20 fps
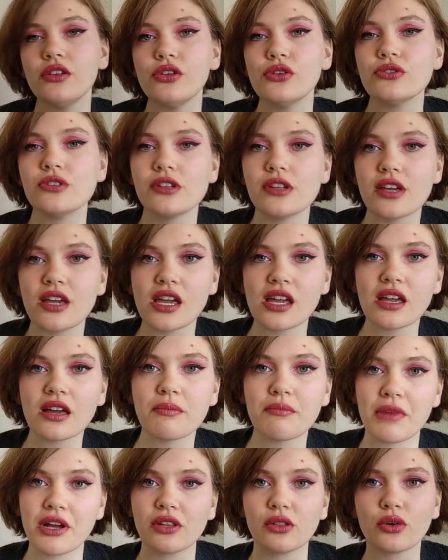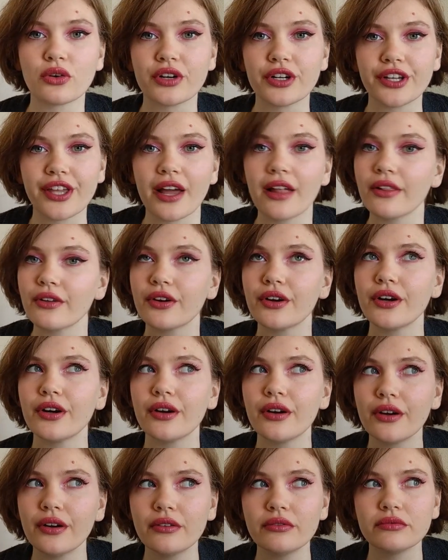using my Laura
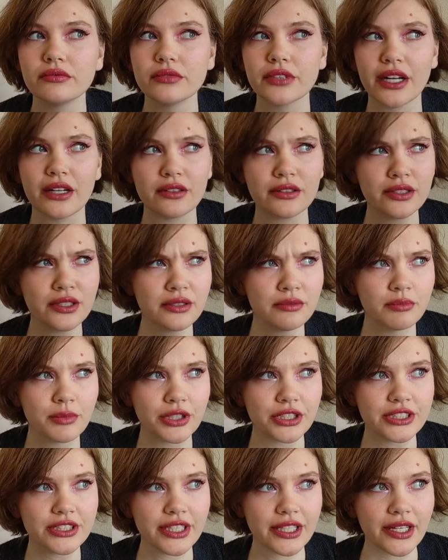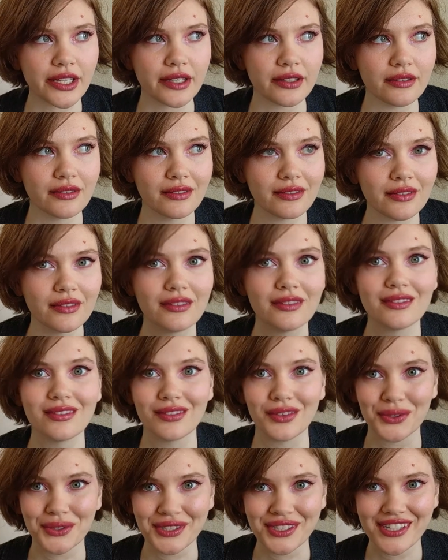Geller, Geller? Mercier.
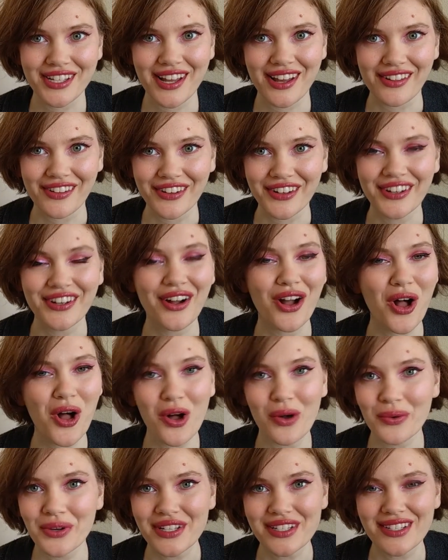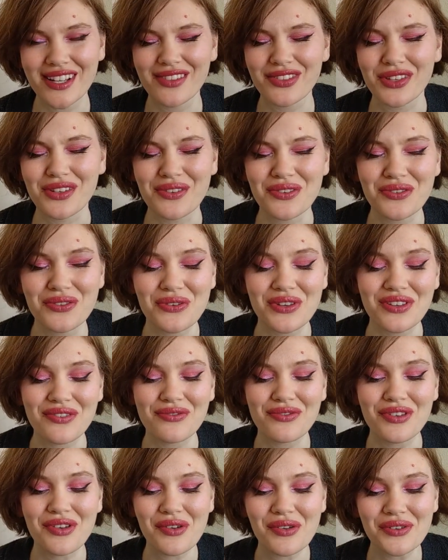Laura Geller. Always get those two
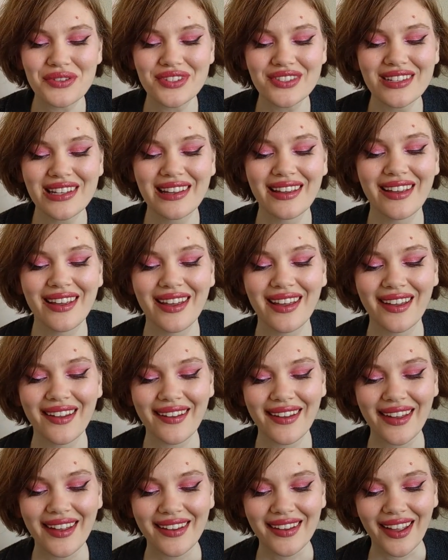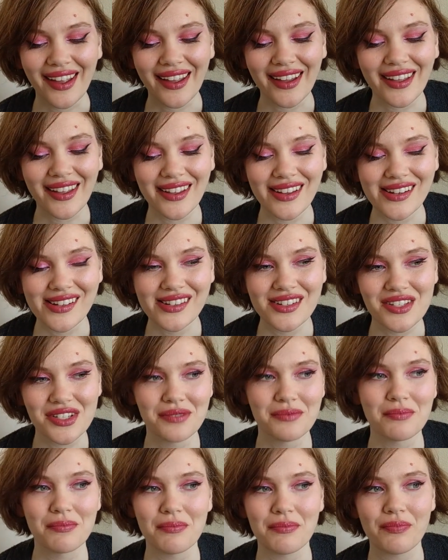confused.
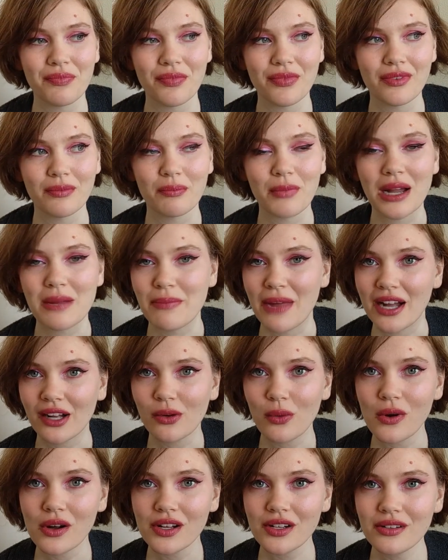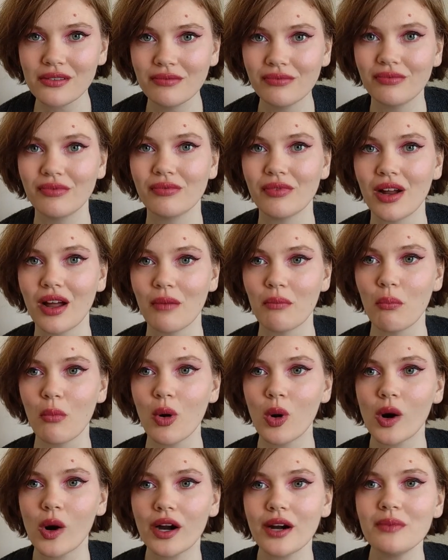And my MAC one
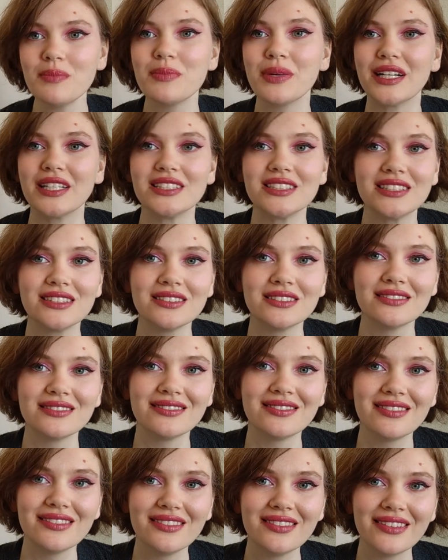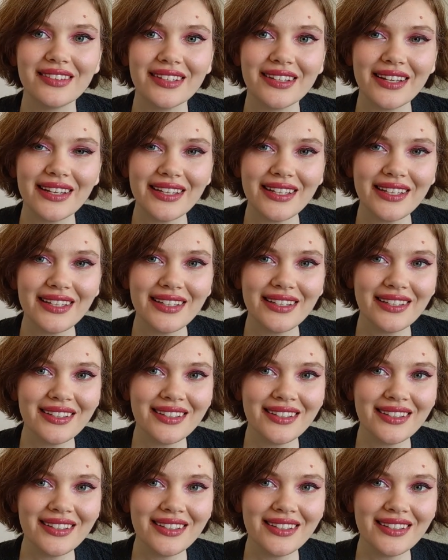more, but hey,